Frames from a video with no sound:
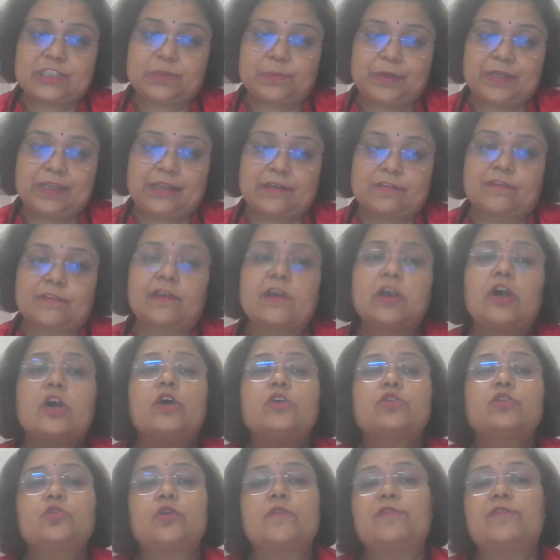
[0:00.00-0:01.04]
experience.
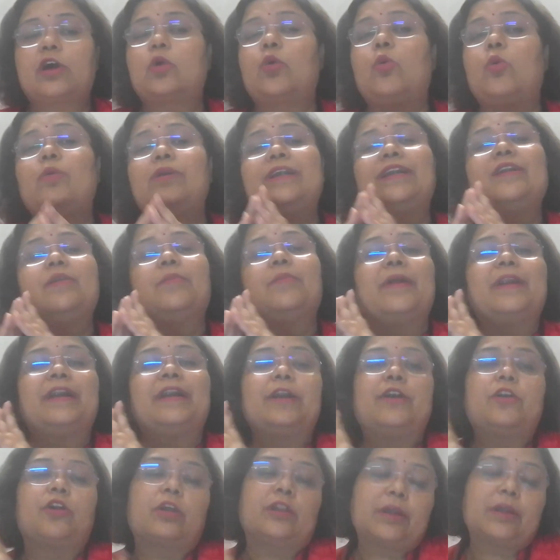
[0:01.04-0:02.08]
So if you're only
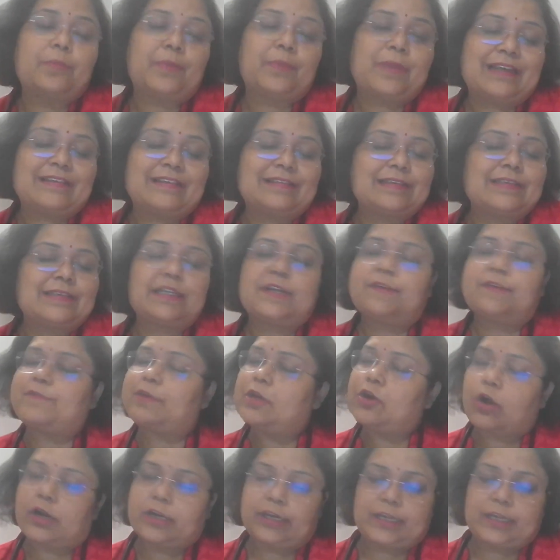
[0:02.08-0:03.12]
dependent on the medicine, it
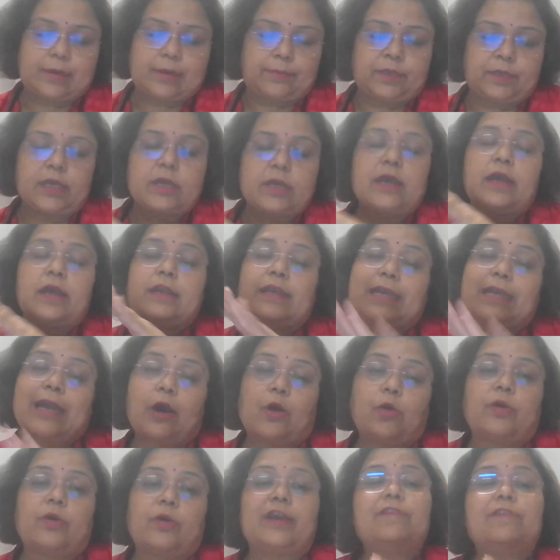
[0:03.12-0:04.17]
will not help.
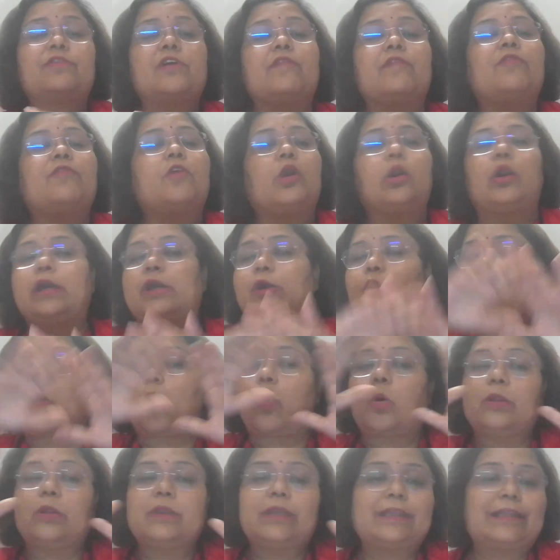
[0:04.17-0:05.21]
Now, if you're following
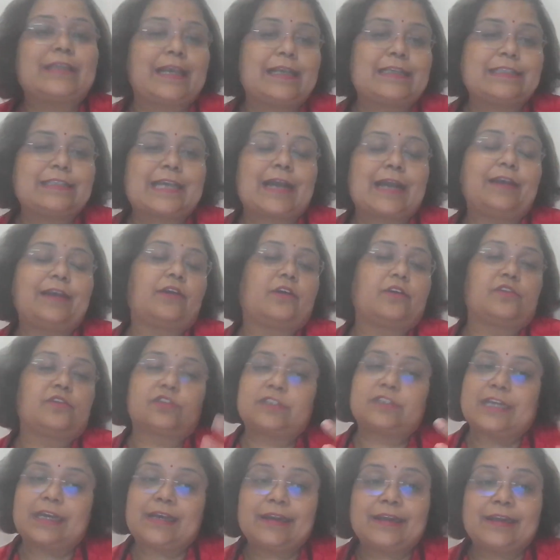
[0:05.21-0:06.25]
all the things and
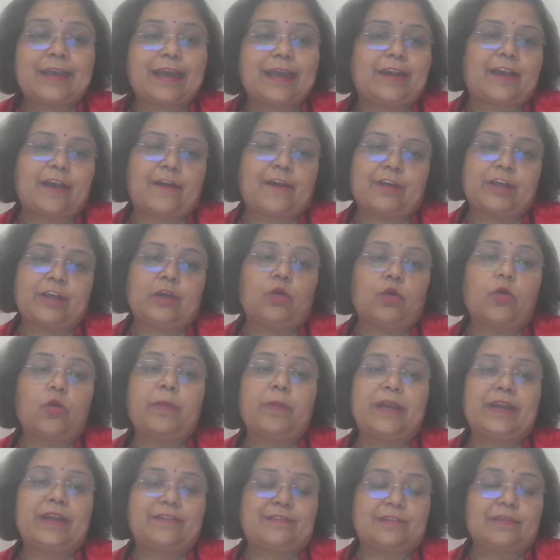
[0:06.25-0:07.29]
still you're having low
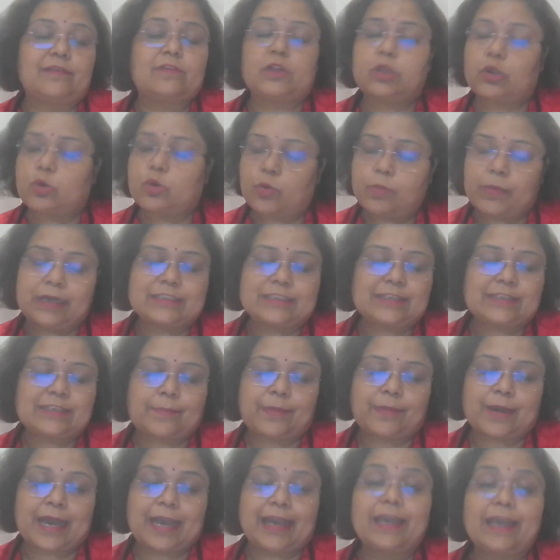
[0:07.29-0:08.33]
milk
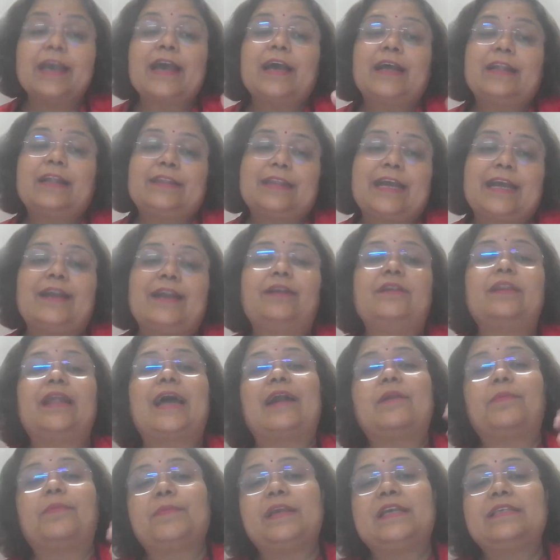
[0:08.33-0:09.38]
supply, then
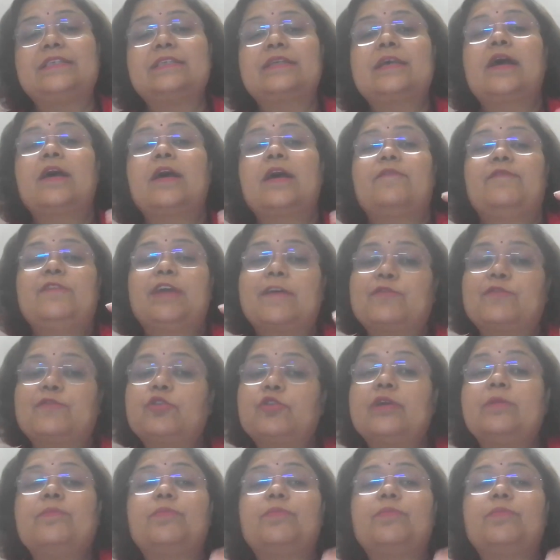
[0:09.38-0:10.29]
that means we have to